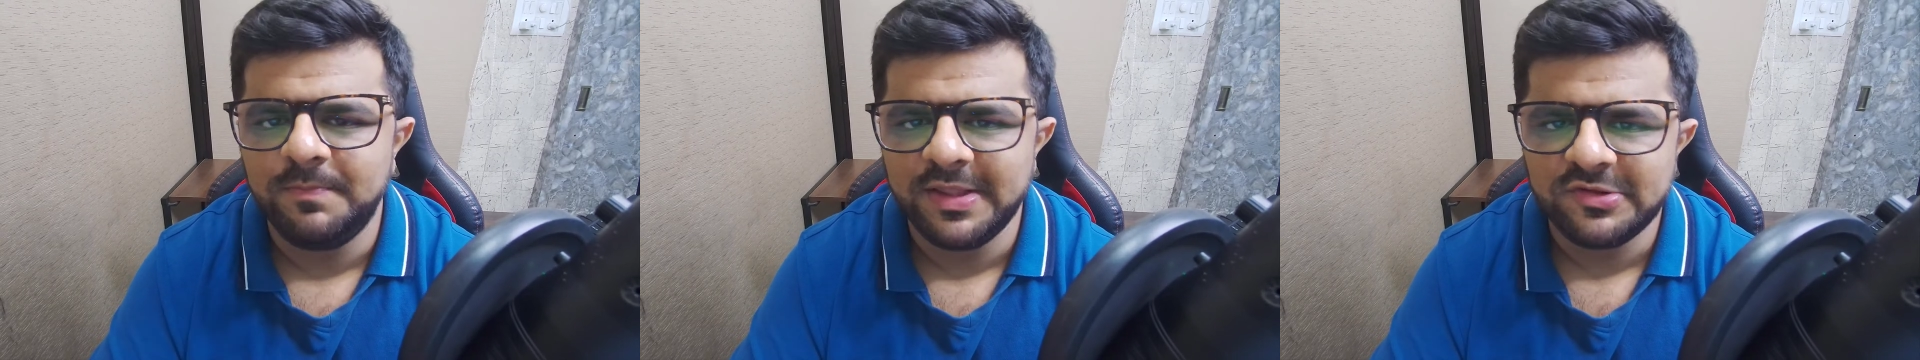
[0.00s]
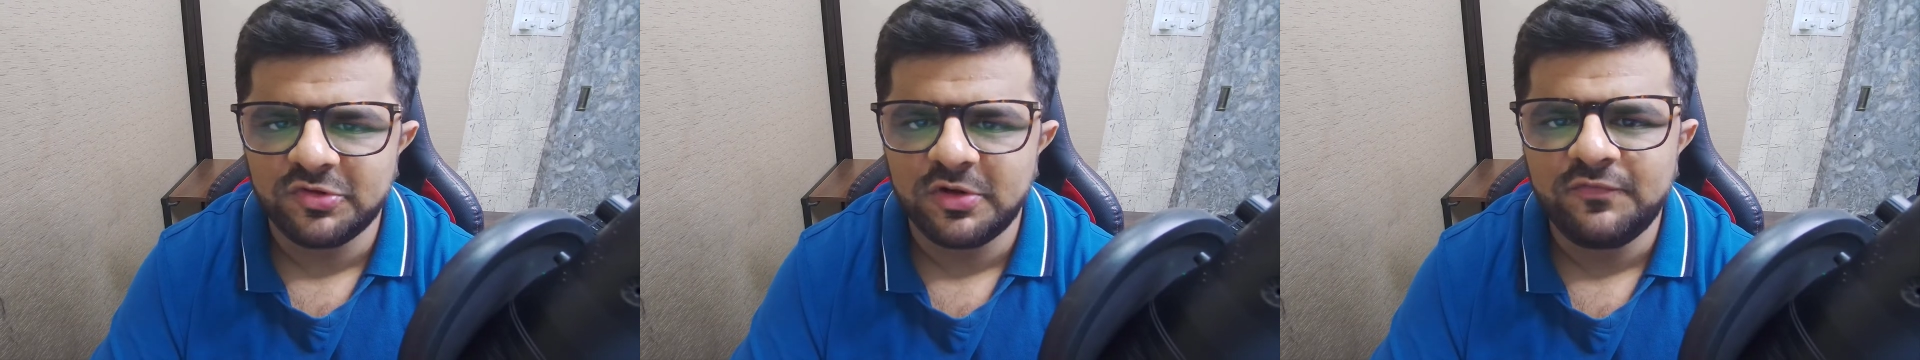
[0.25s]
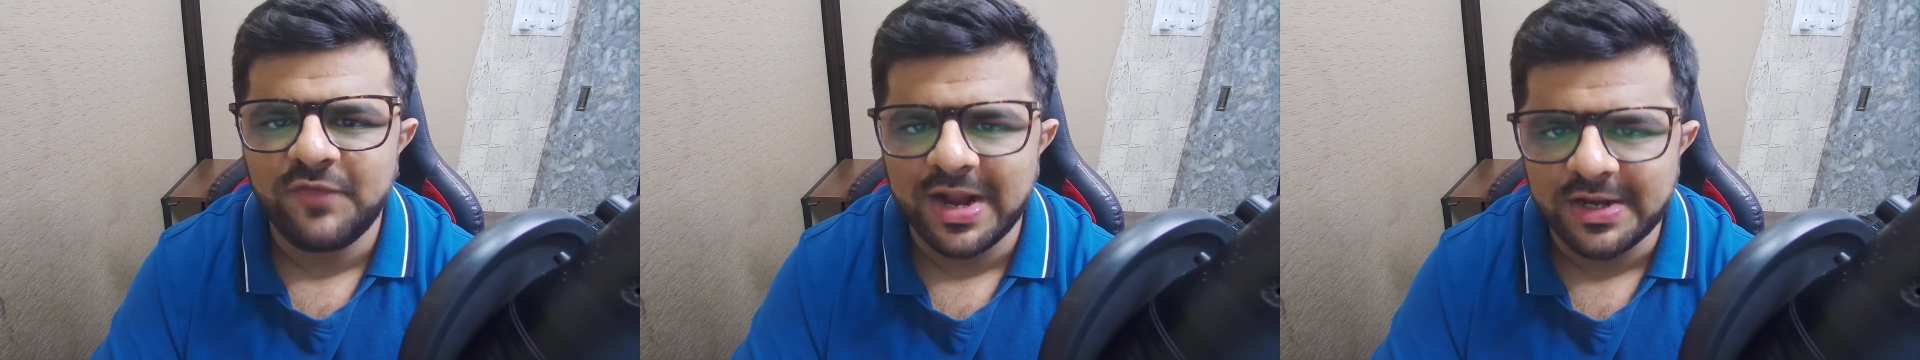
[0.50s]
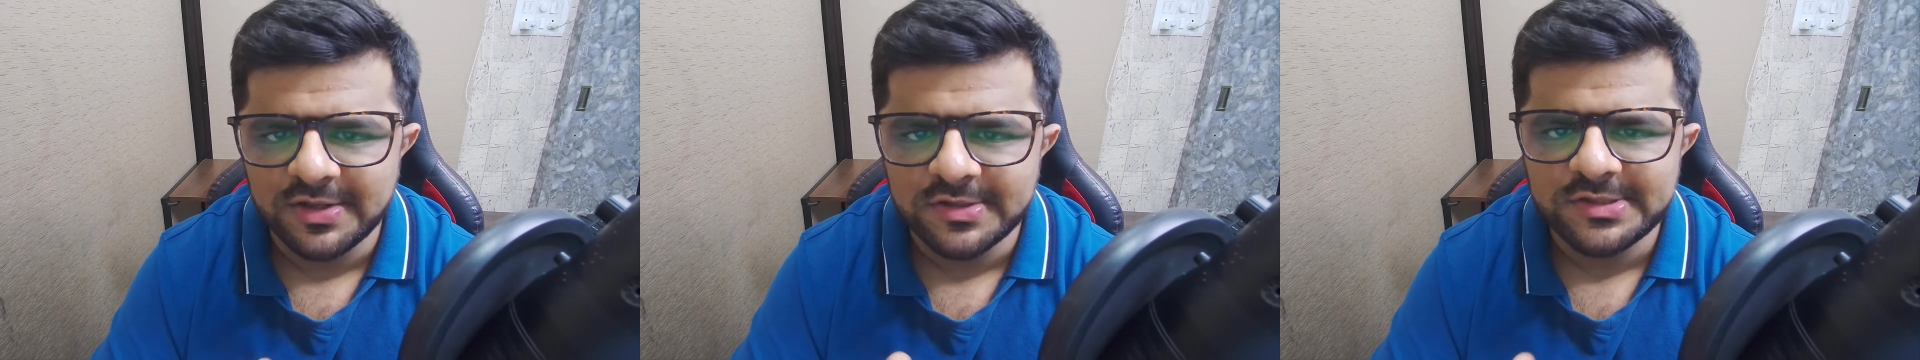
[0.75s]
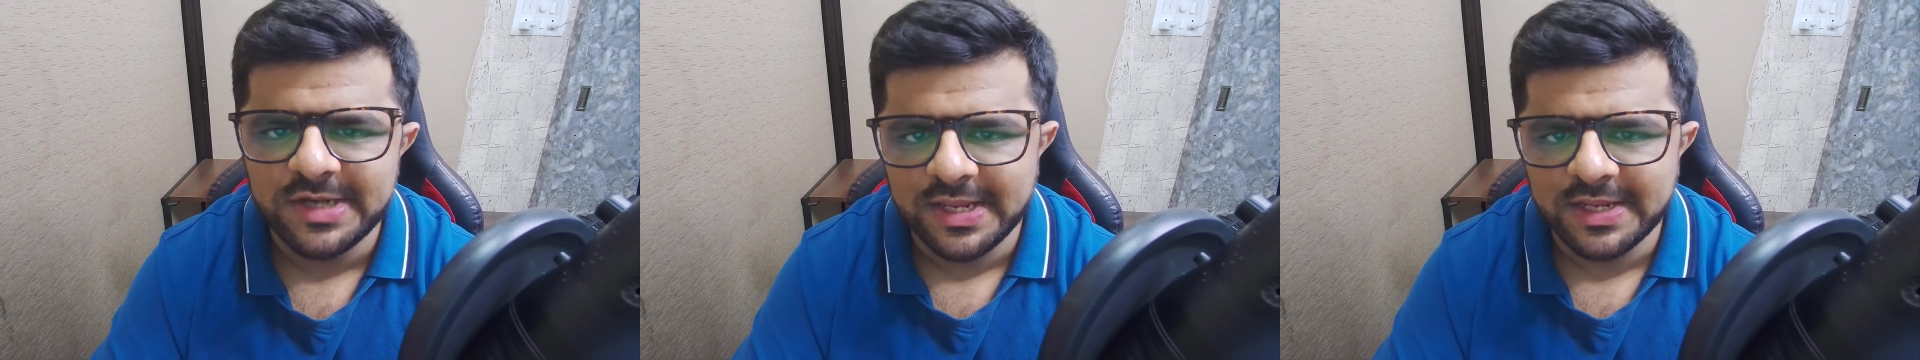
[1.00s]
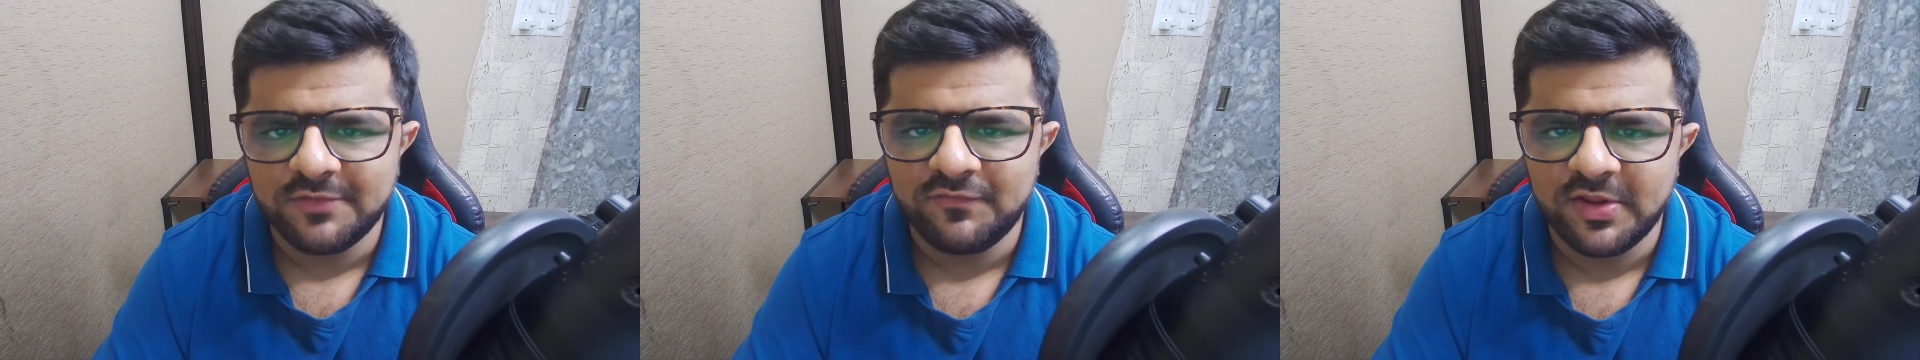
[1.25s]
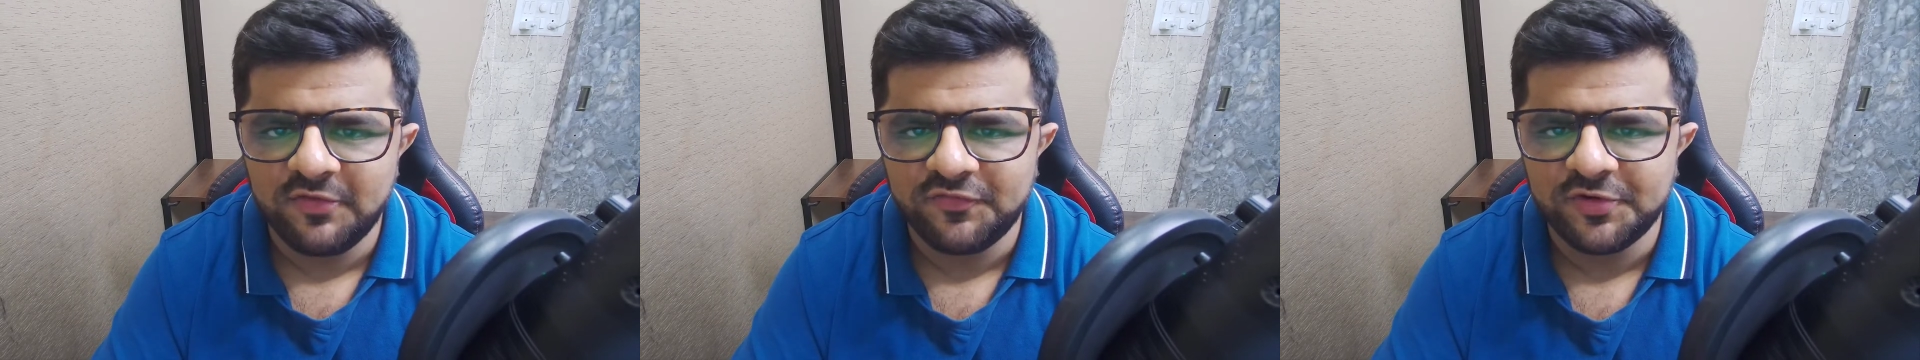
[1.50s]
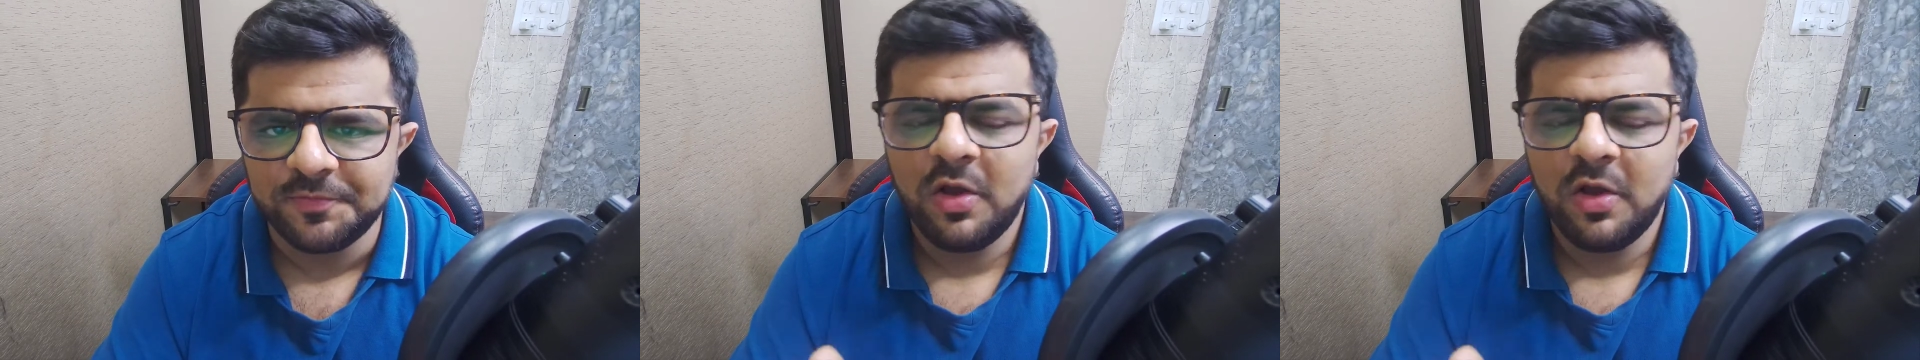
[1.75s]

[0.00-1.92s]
based on factors like inflation.